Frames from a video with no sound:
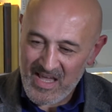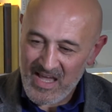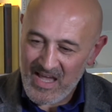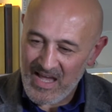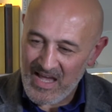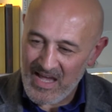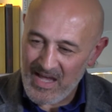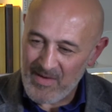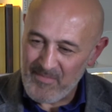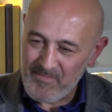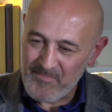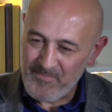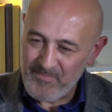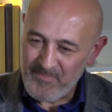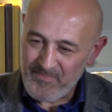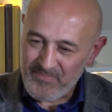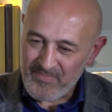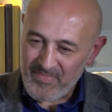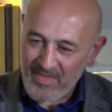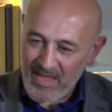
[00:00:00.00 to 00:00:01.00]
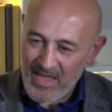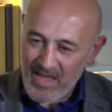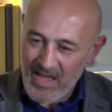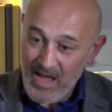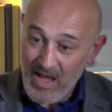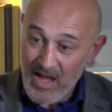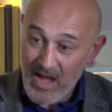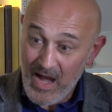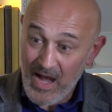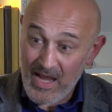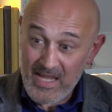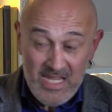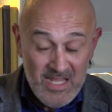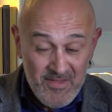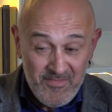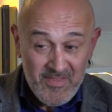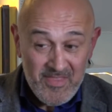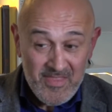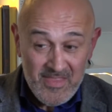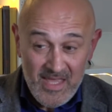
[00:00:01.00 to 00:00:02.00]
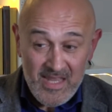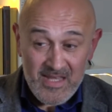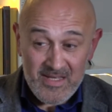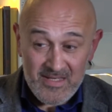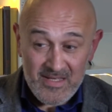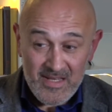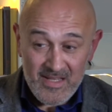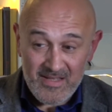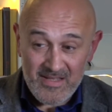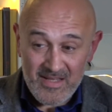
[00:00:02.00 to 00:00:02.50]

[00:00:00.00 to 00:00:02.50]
I even then